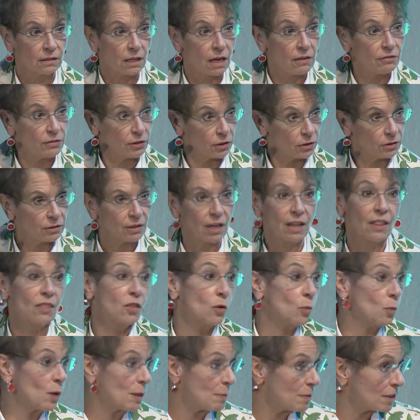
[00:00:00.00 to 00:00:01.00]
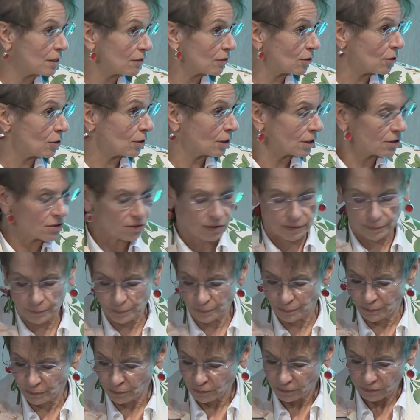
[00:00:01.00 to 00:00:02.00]
A few, the women, of course.
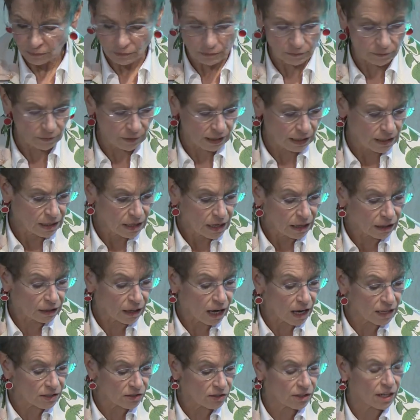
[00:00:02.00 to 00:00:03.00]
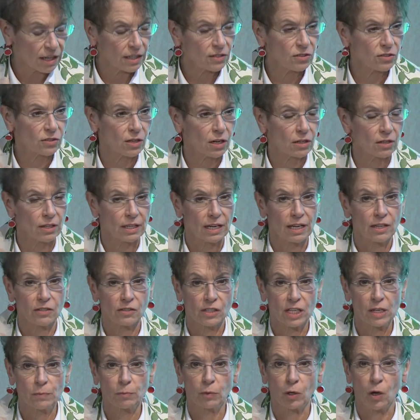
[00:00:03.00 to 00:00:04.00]
Glossier started as
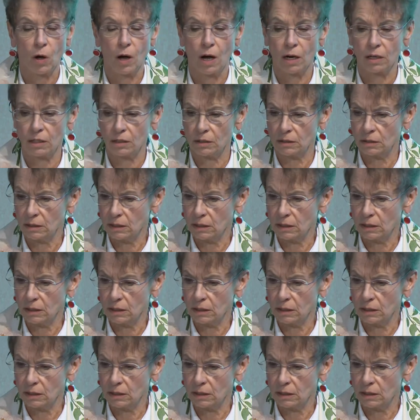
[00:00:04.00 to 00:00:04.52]
a blog.